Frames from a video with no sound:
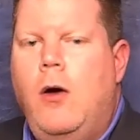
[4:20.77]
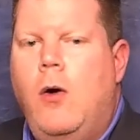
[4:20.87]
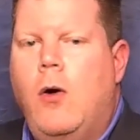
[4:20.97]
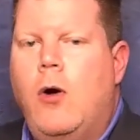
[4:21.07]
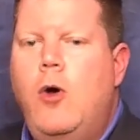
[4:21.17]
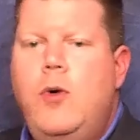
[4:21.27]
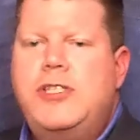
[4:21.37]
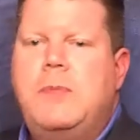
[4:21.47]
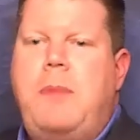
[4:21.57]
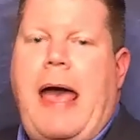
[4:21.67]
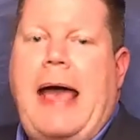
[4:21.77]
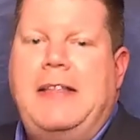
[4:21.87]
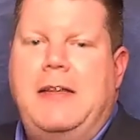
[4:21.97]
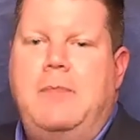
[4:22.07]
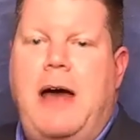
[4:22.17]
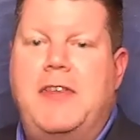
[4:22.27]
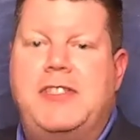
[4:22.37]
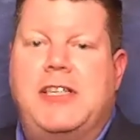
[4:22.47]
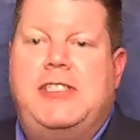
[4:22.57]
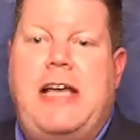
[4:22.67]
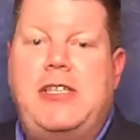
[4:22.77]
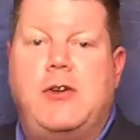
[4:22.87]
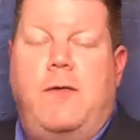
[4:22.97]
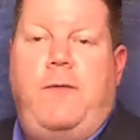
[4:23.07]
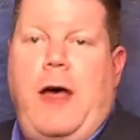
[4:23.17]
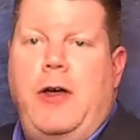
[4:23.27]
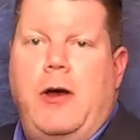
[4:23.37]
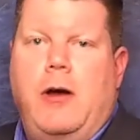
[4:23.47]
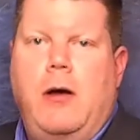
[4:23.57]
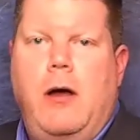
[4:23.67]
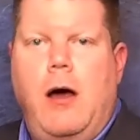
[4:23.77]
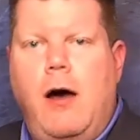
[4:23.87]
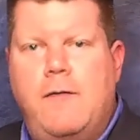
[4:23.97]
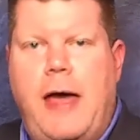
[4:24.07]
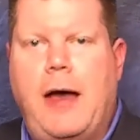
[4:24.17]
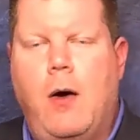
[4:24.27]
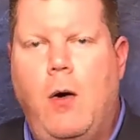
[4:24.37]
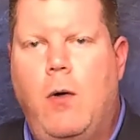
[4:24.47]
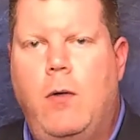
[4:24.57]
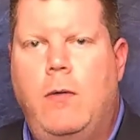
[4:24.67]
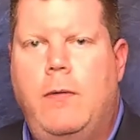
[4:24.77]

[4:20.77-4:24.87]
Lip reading: Or who is impacted by the success or failure of that goal?